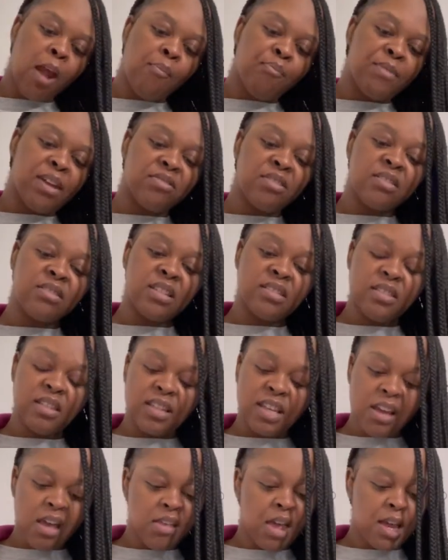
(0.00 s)
I think that's the
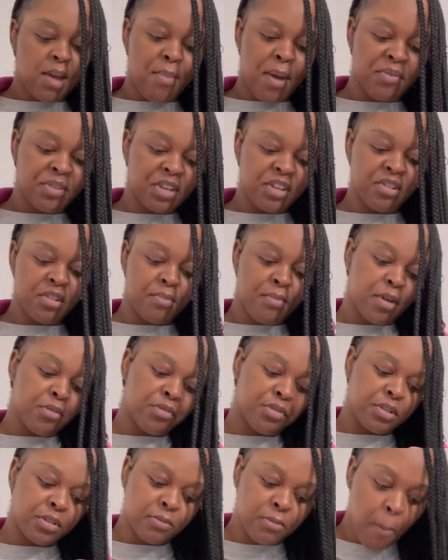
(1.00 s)
thing I like about this the
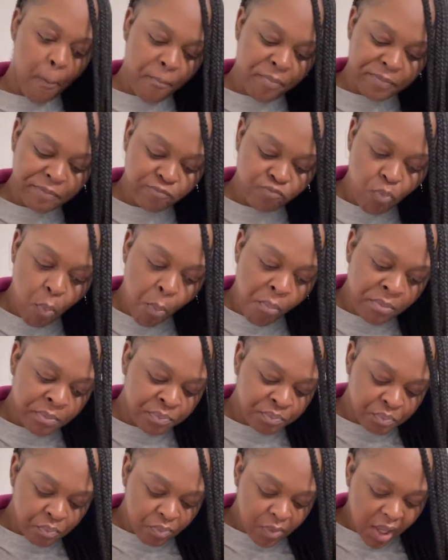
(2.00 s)
most.
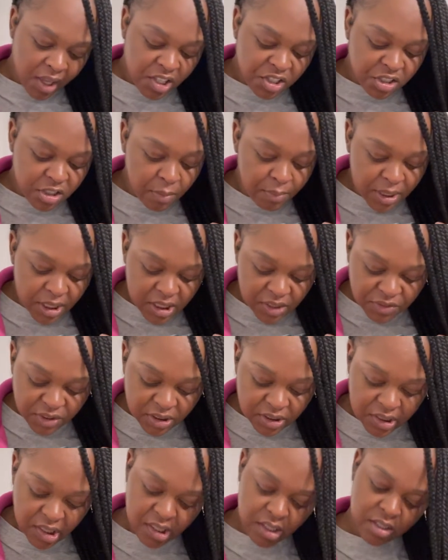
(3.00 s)
There's so many
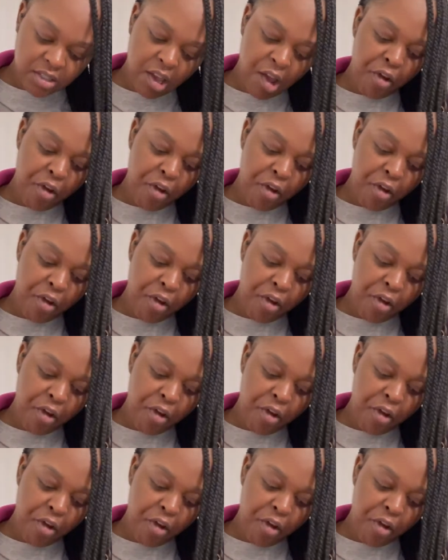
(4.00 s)
different things.